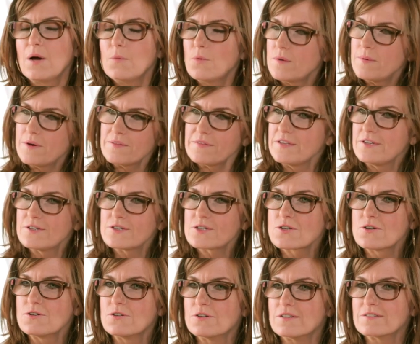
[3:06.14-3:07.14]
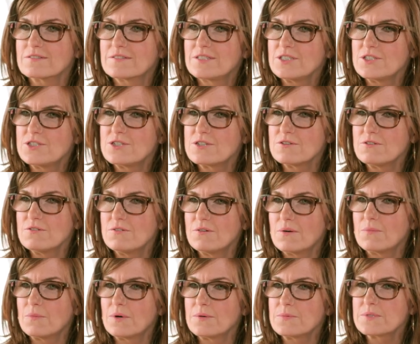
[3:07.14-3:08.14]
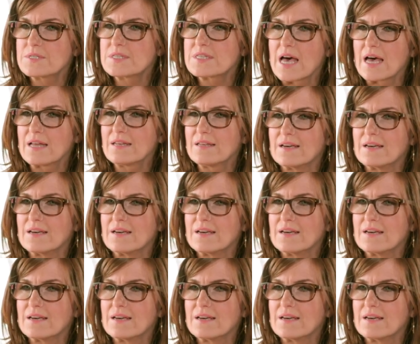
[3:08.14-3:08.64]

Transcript: What about theatre school? What was that